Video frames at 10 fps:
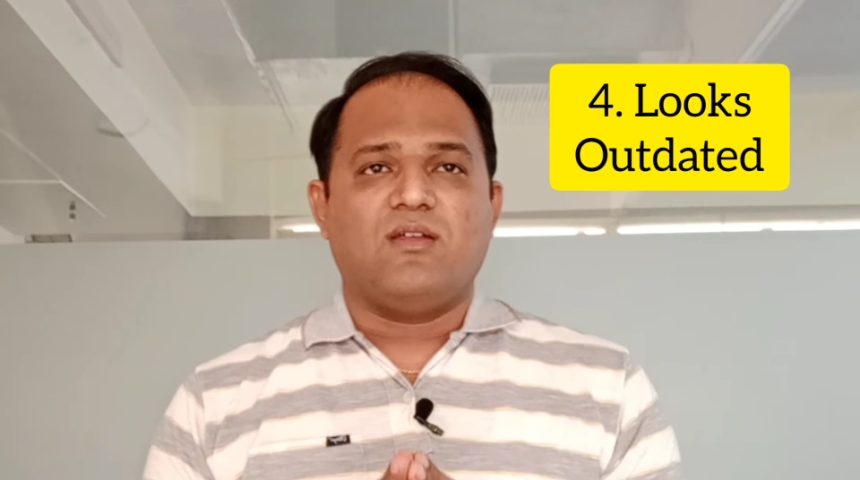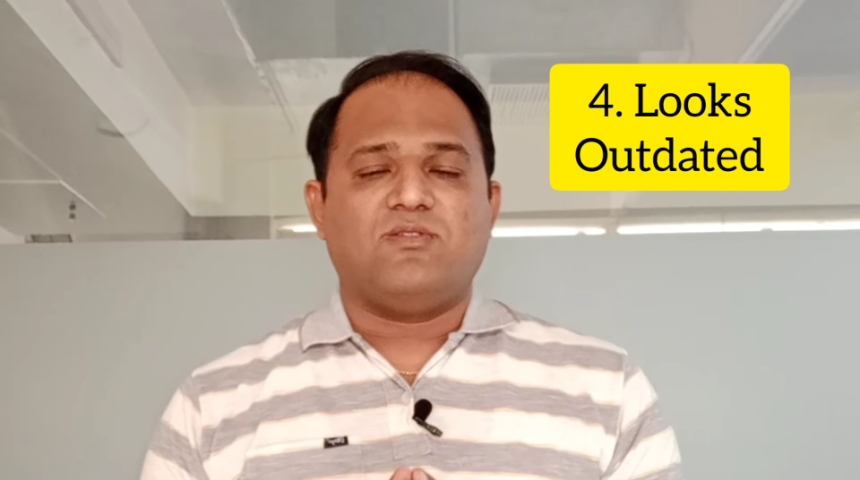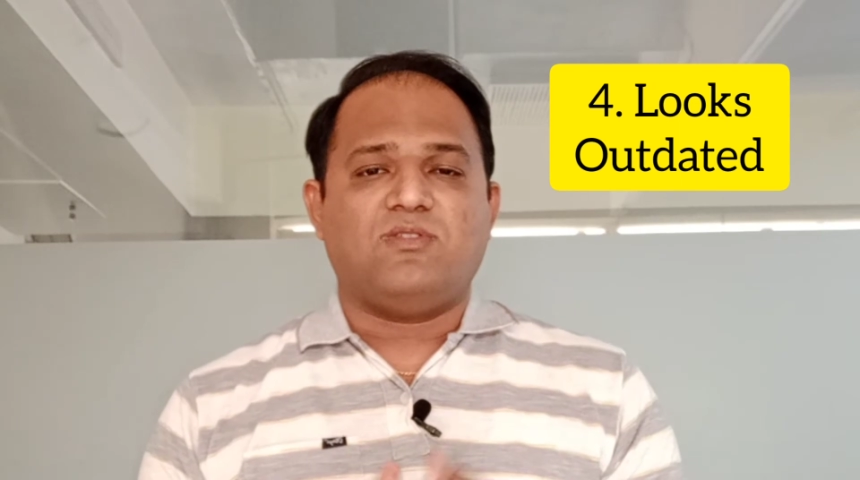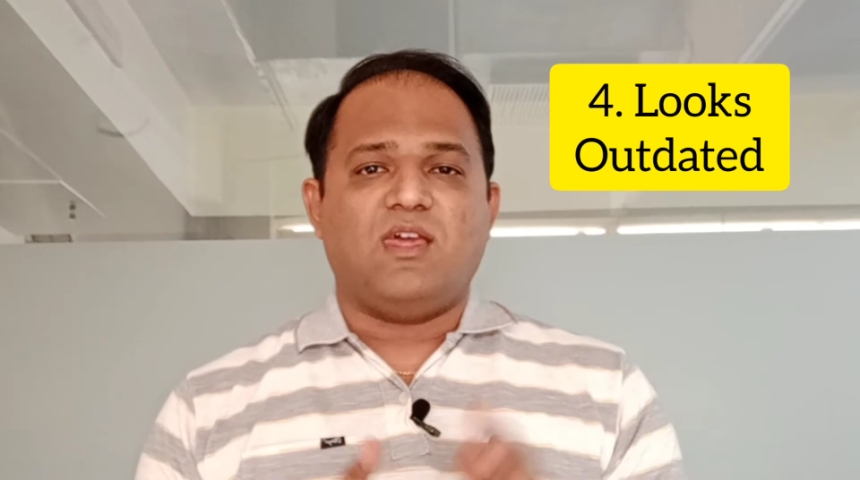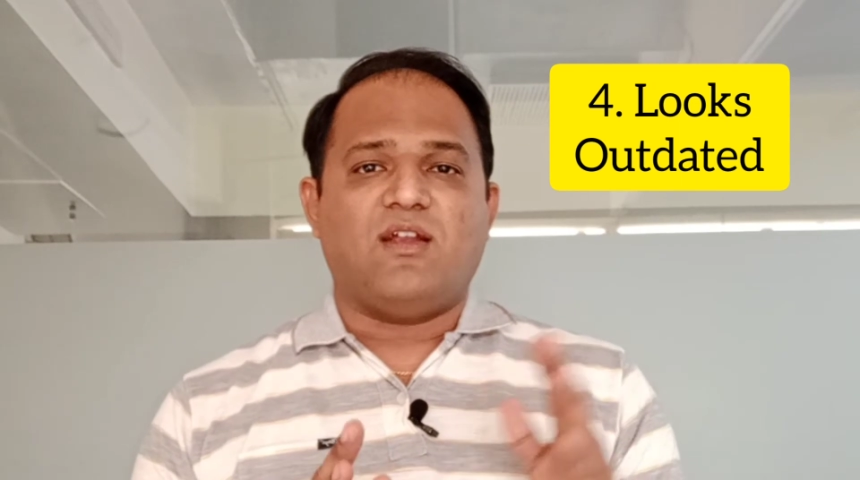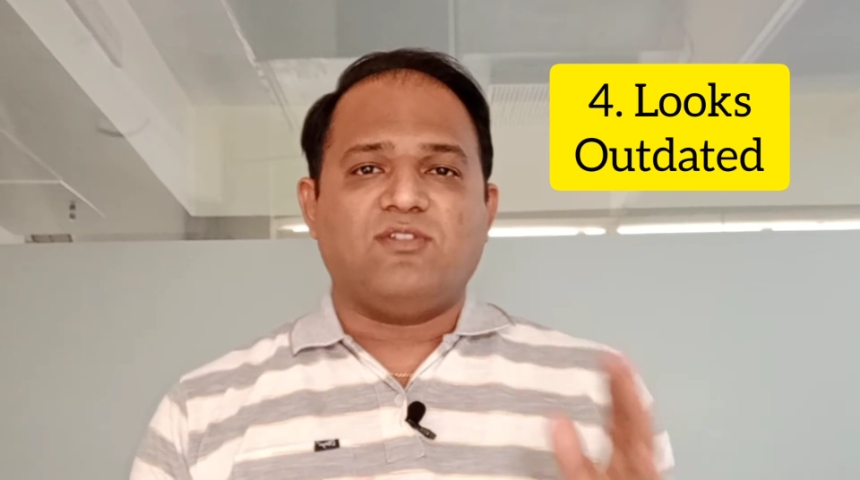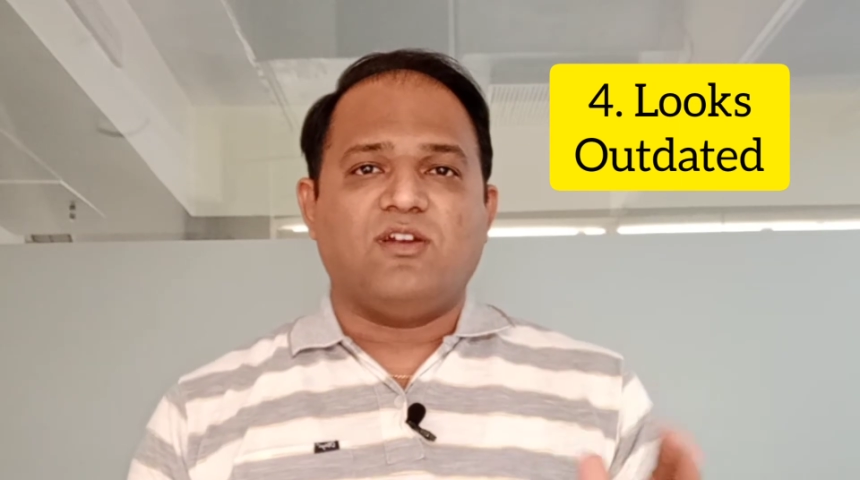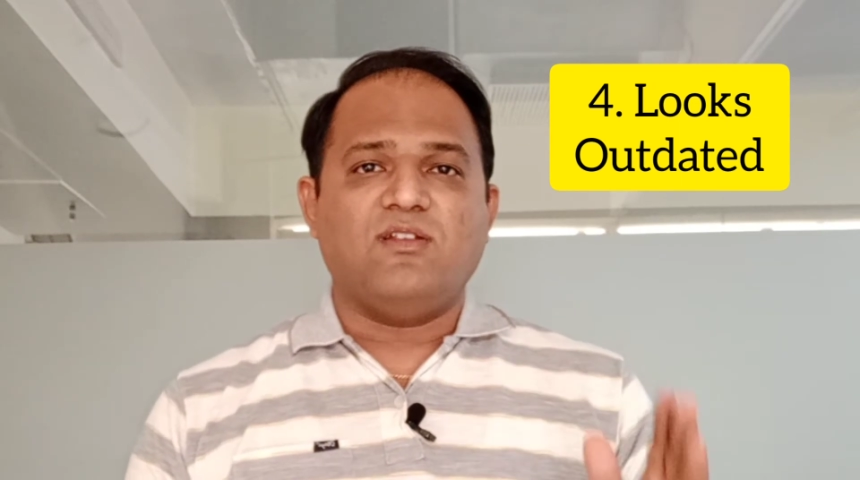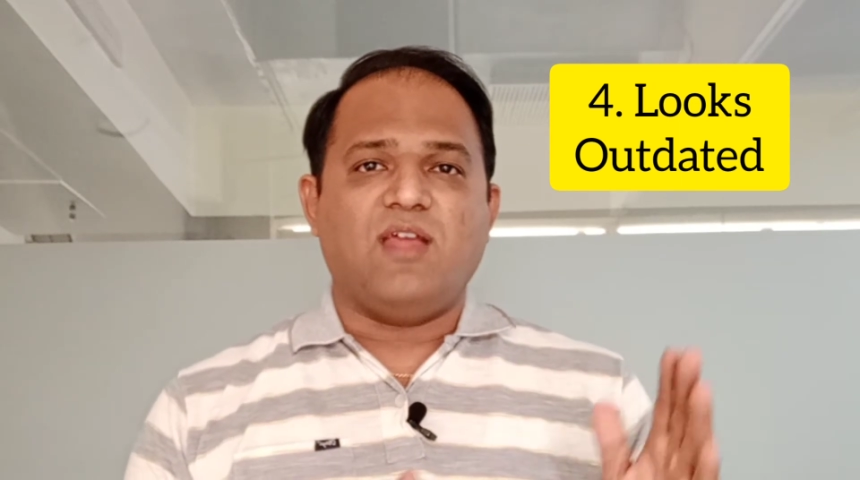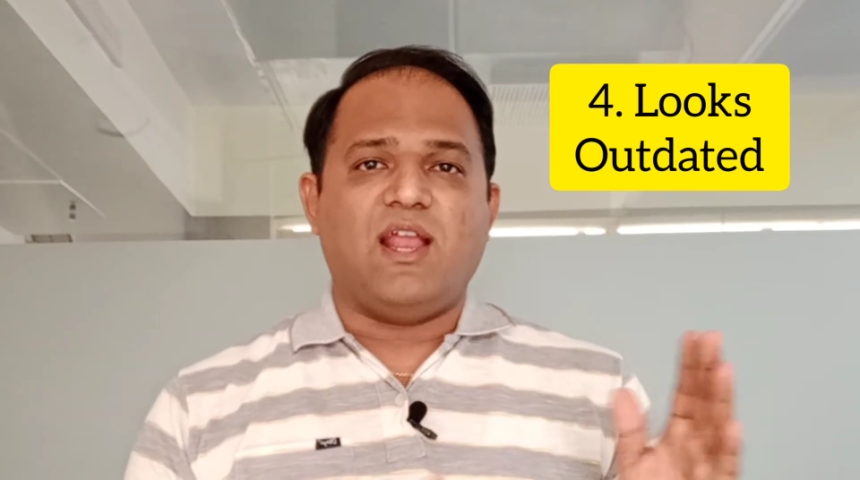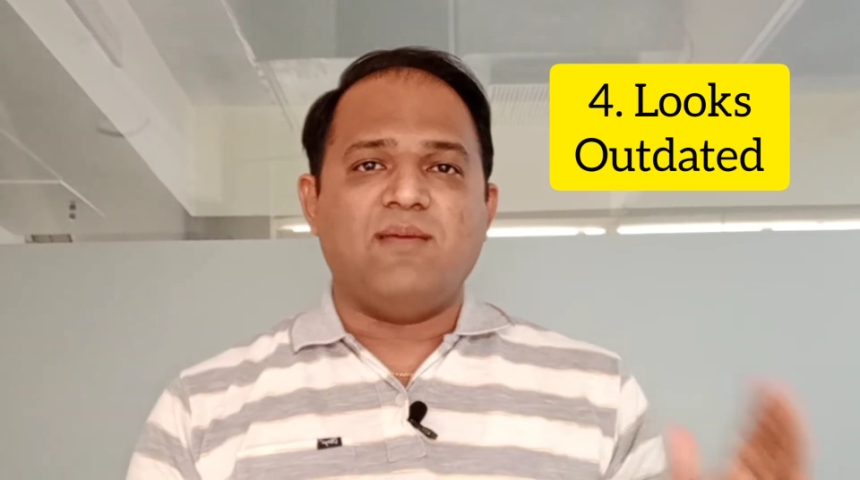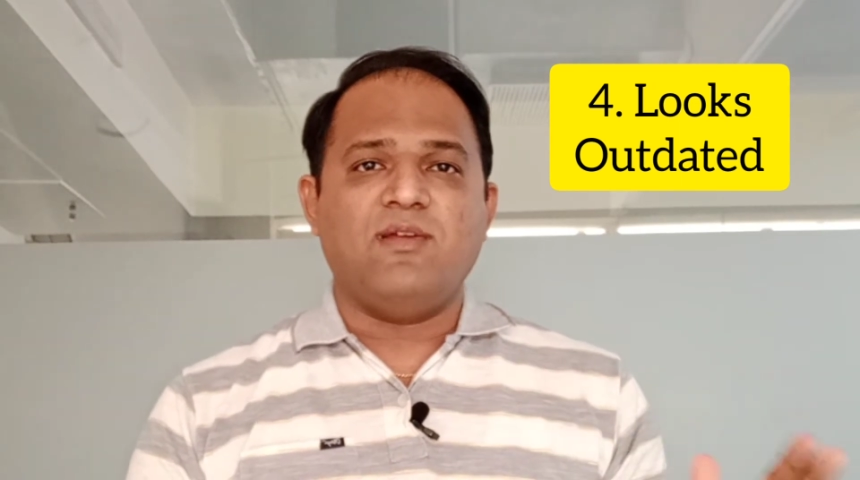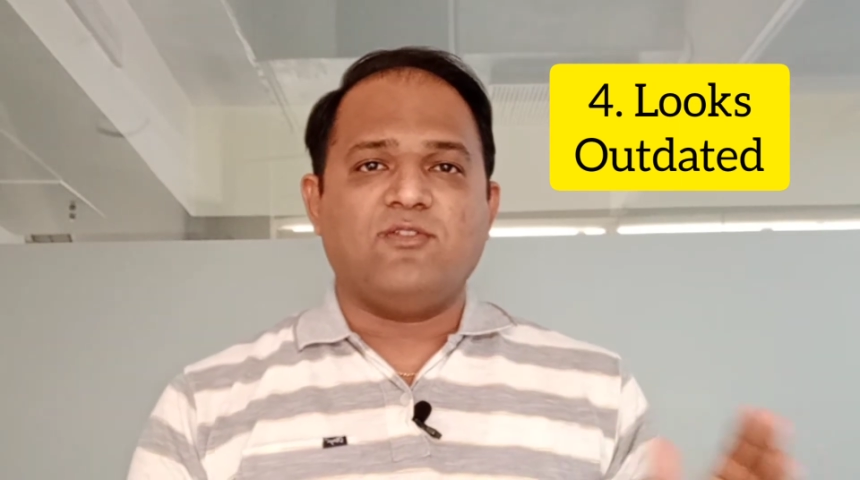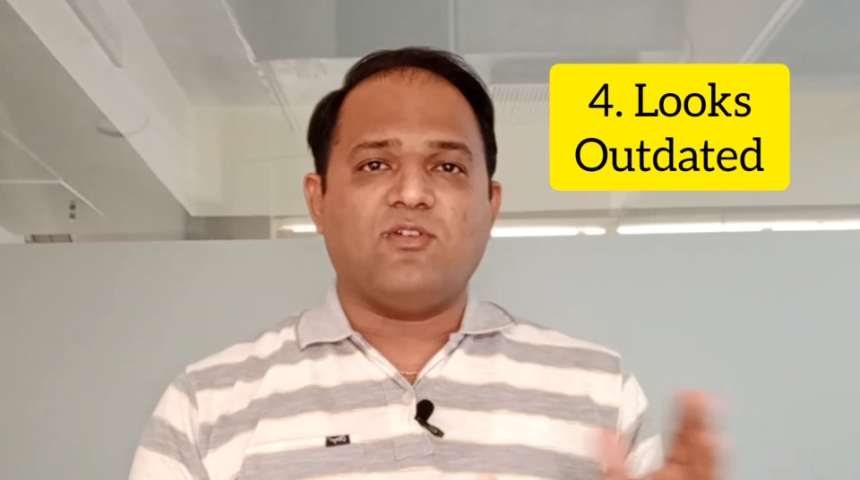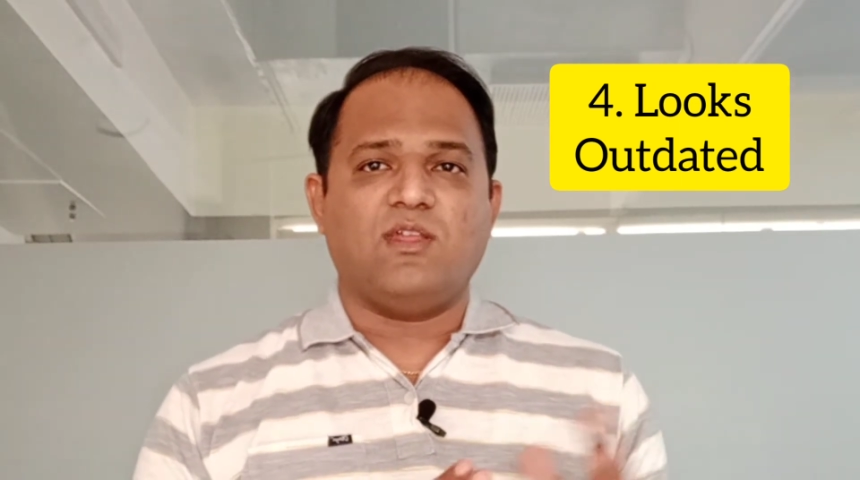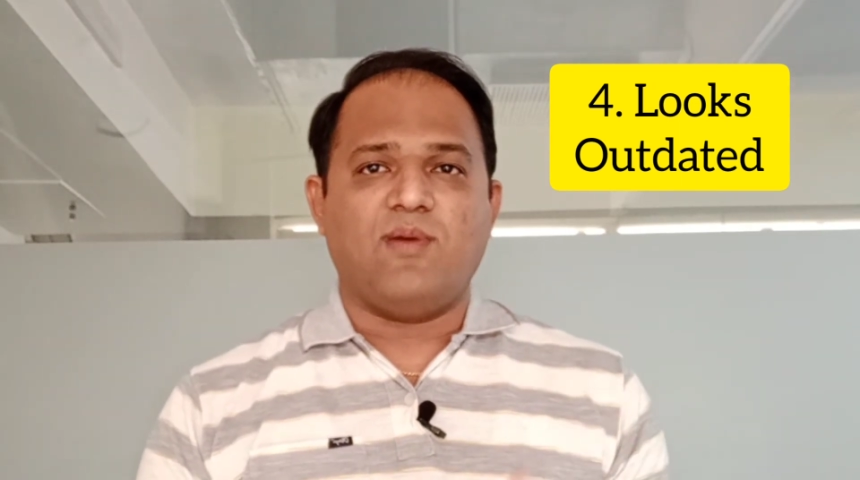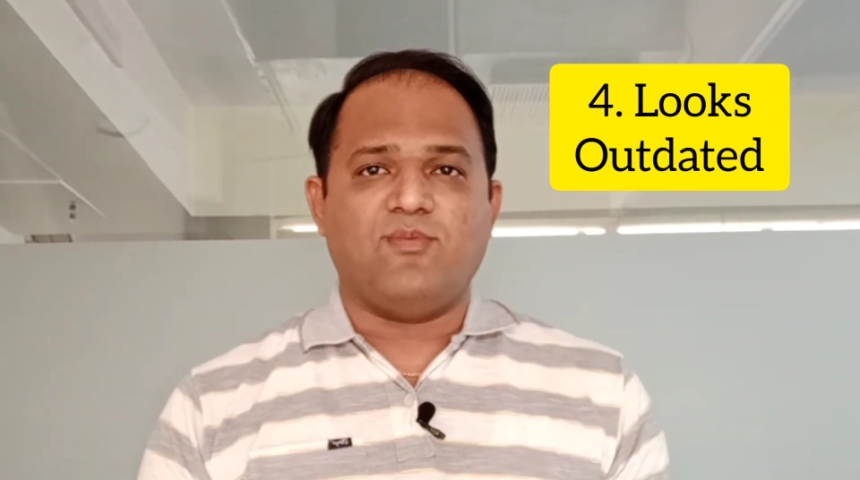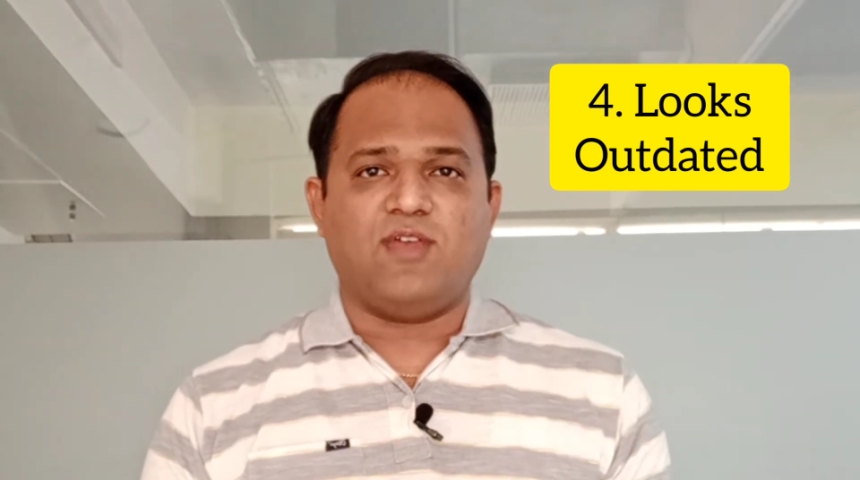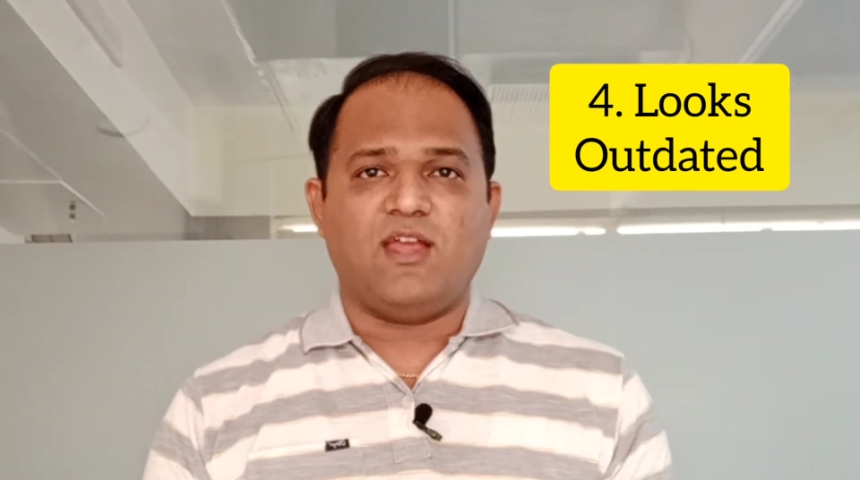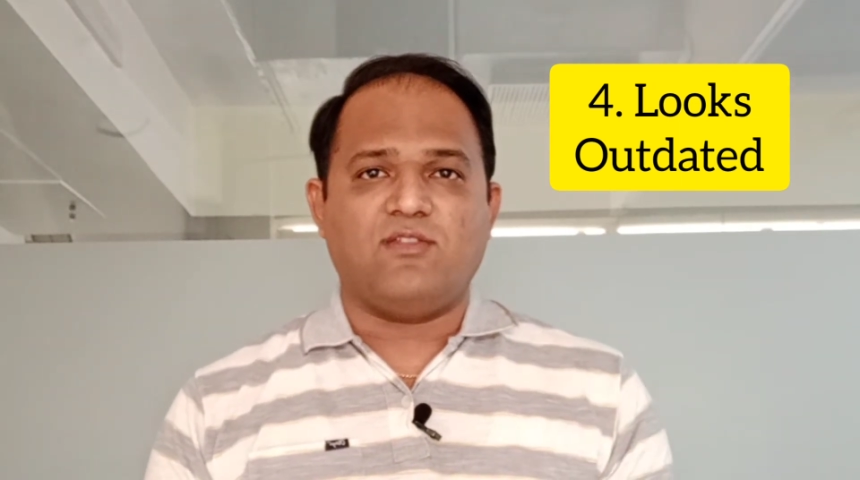there are certain elements on the
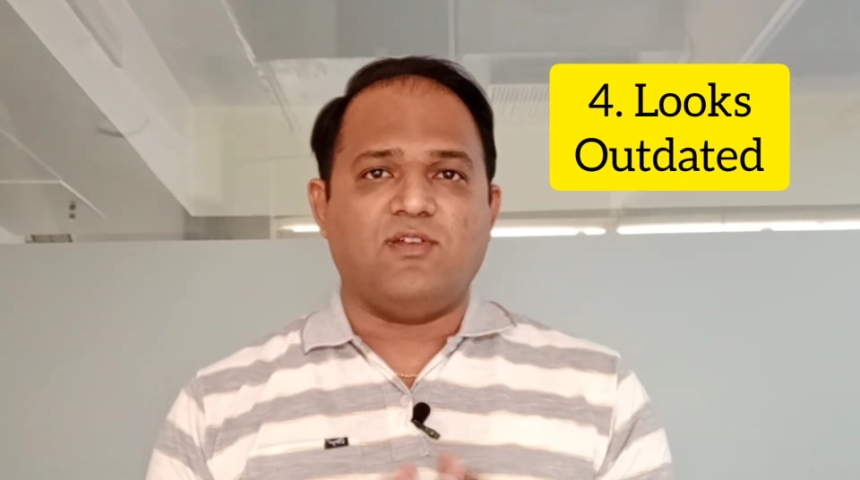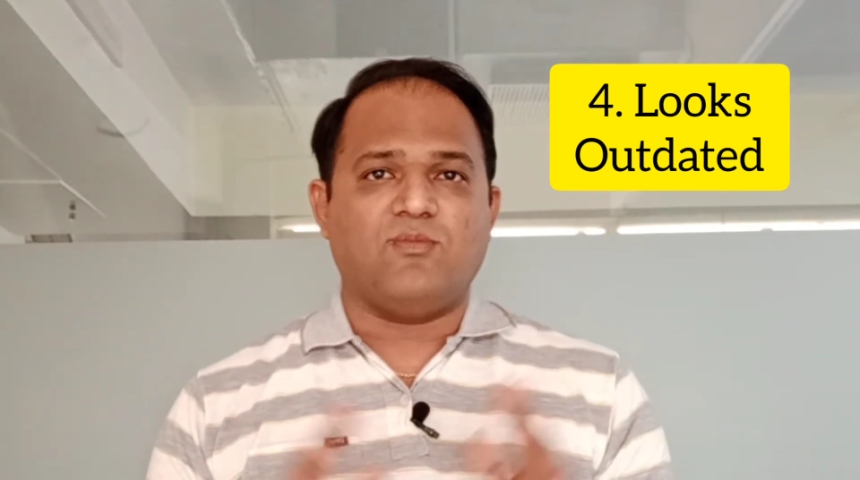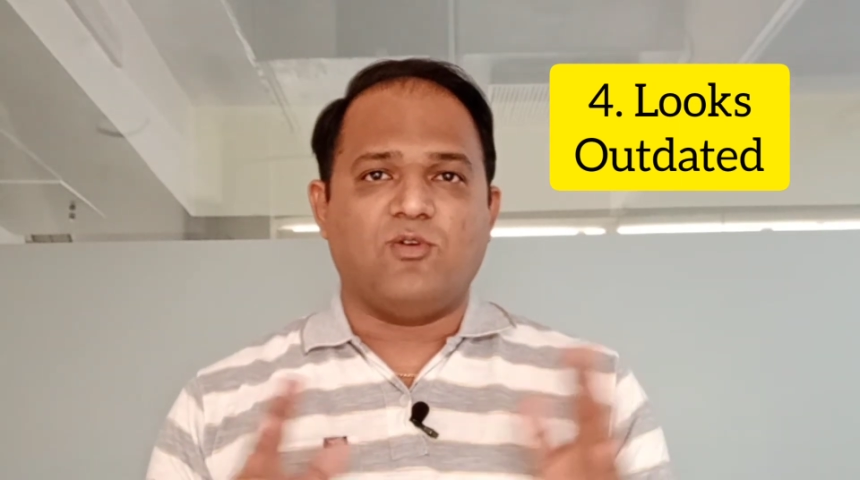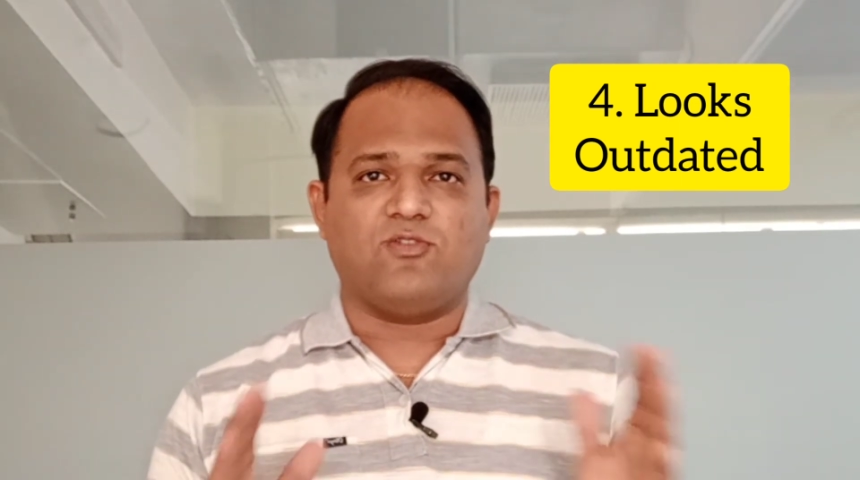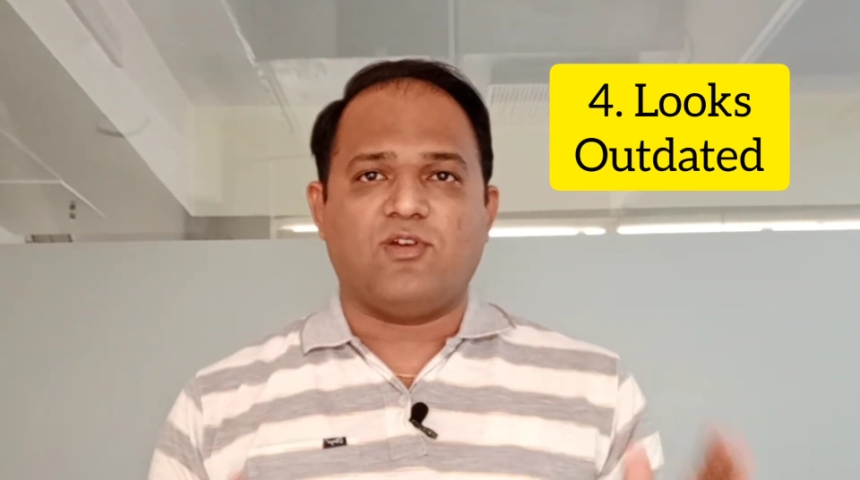websites which most